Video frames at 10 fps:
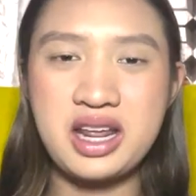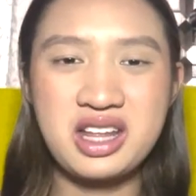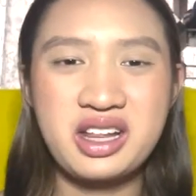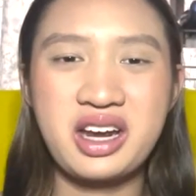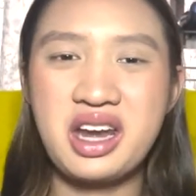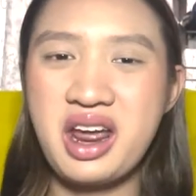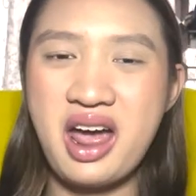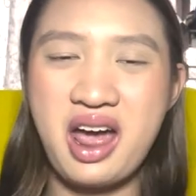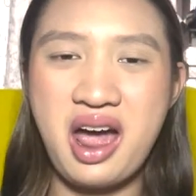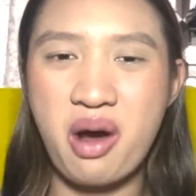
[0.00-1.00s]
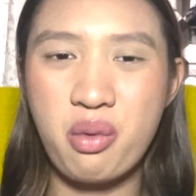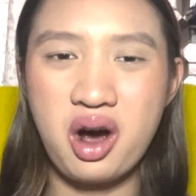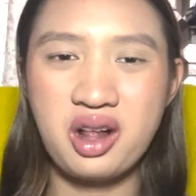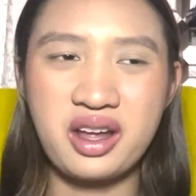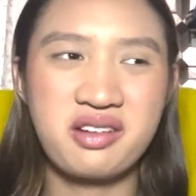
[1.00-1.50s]
like an
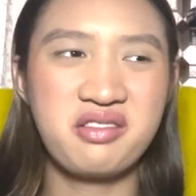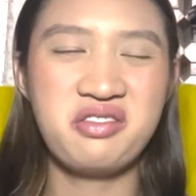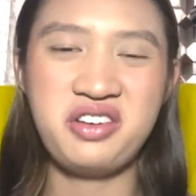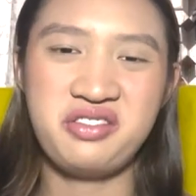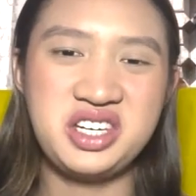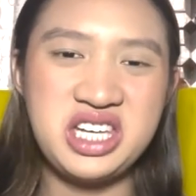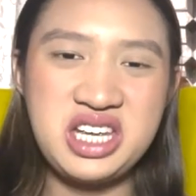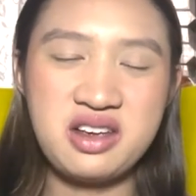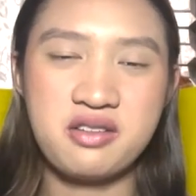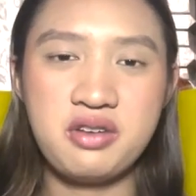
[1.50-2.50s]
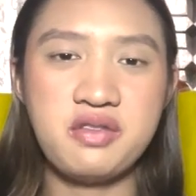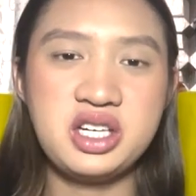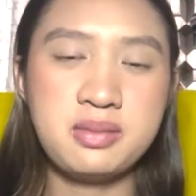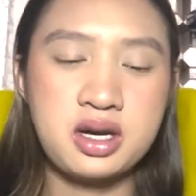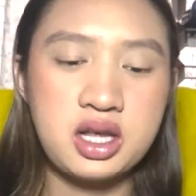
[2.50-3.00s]
hour, like
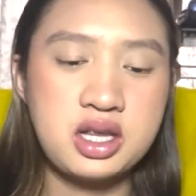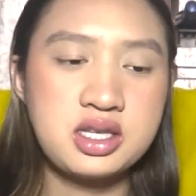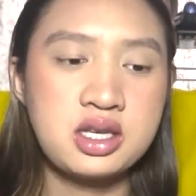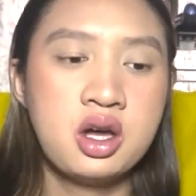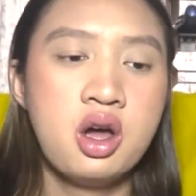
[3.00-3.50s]
50 minutes,